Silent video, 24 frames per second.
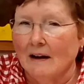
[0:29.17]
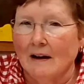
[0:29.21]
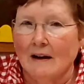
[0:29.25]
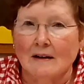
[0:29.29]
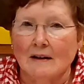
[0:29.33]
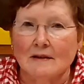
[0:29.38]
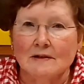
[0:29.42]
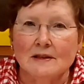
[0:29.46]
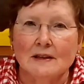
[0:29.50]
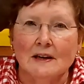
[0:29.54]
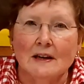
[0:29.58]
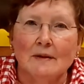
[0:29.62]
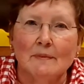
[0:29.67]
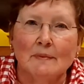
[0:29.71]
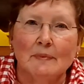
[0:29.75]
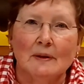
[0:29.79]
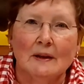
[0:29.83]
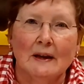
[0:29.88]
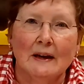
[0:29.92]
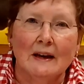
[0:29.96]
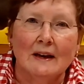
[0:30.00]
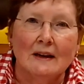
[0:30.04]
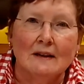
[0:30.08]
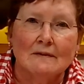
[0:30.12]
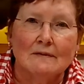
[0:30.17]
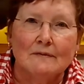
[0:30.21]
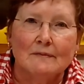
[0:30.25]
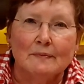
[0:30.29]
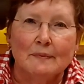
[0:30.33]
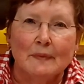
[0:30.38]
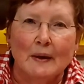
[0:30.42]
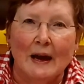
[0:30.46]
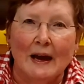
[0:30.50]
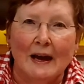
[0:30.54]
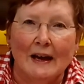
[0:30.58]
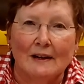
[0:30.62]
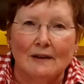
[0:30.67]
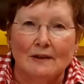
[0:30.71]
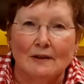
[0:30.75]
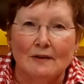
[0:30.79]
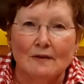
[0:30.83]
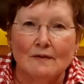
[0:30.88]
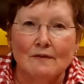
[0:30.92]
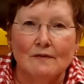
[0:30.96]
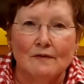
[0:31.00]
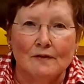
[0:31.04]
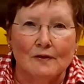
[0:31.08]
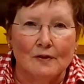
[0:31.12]
our template
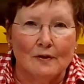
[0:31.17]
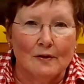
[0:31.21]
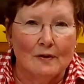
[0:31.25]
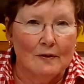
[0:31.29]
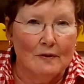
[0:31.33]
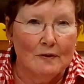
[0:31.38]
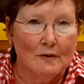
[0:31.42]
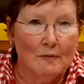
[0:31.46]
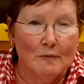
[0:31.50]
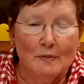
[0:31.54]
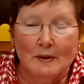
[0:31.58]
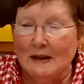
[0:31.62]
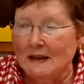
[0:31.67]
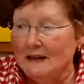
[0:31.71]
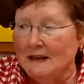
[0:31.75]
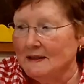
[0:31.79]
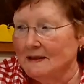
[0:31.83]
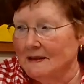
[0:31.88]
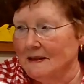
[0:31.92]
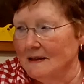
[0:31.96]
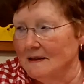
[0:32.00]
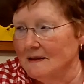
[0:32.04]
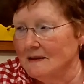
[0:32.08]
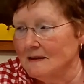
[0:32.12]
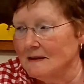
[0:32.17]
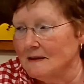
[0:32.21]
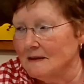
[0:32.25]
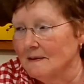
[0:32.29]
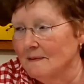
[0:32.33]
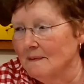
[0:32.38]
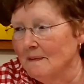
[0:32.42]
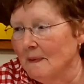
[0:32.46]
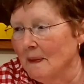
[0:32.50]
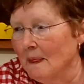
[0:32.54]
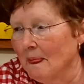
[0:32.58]
pattern for the pieces,